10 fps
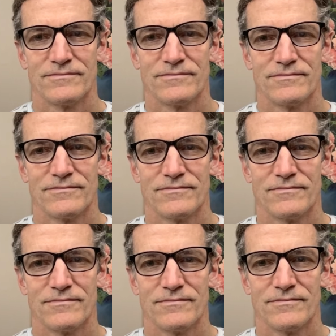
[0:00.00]

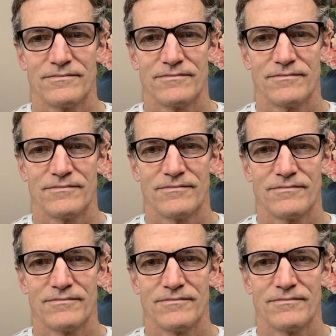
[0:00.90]

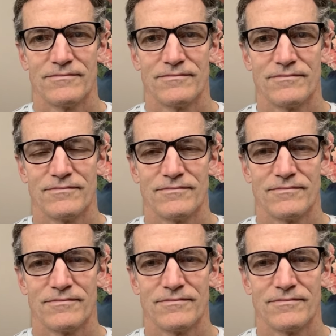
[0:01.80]
(silent)